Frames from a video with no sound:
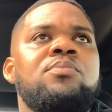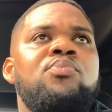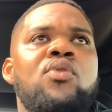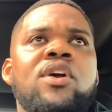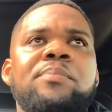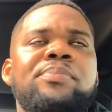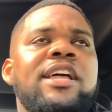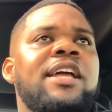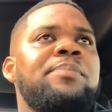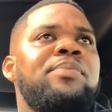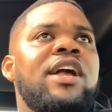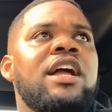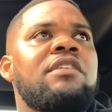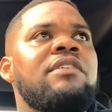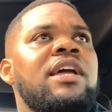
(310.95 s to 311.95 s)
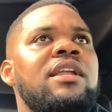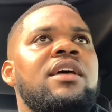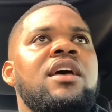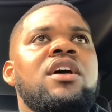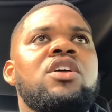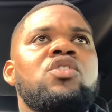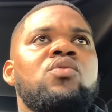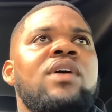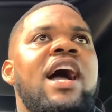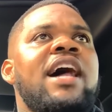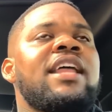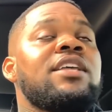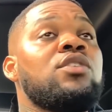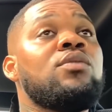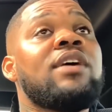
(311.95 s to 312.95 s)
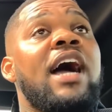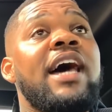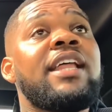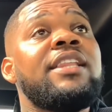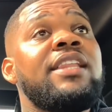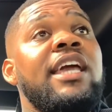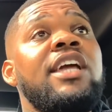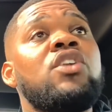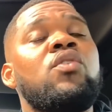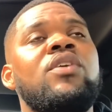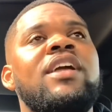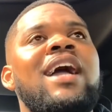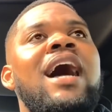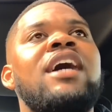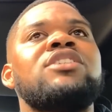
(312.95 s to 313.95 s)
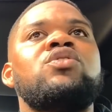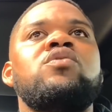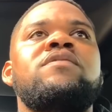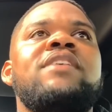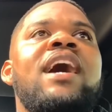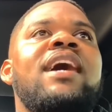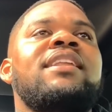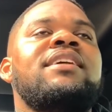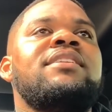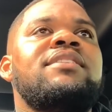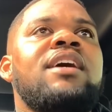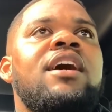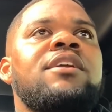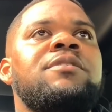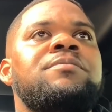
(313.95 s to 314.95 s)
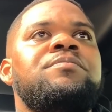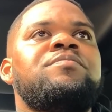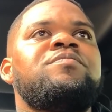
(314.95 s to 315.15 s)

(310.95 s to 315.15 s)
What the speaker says: Point blank, period. You gotta lean on the guys who've gotten it done.